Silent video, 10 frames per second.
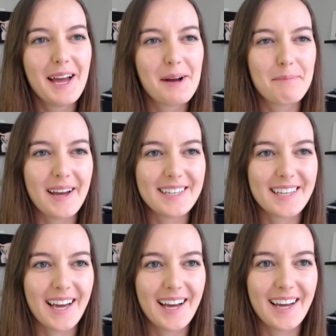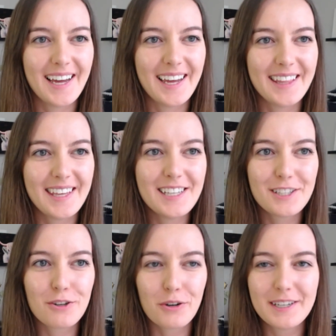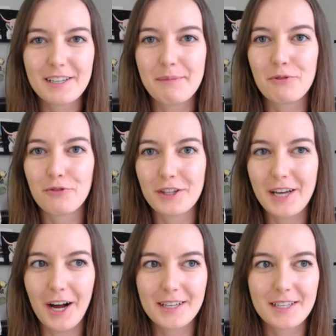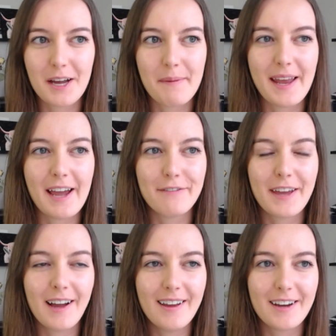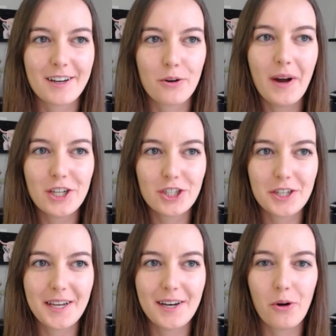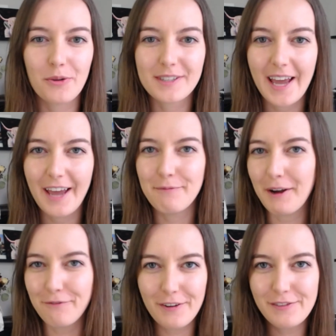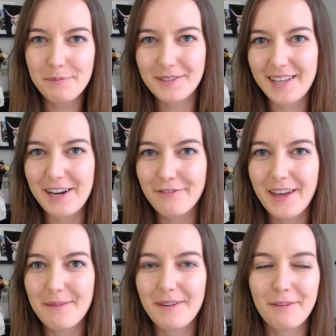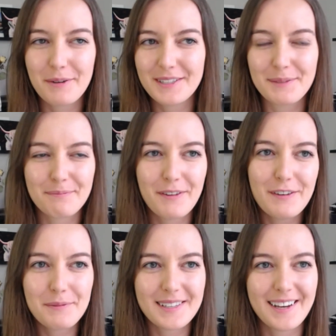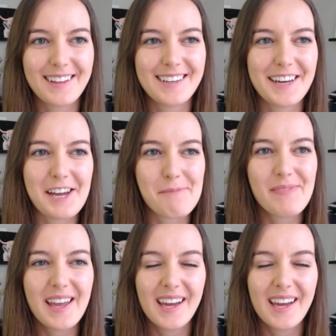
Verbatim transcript: But uh, these tutorials have been really awesome, and I've gotten a question almost about 50% of them, 50% uh, of the time.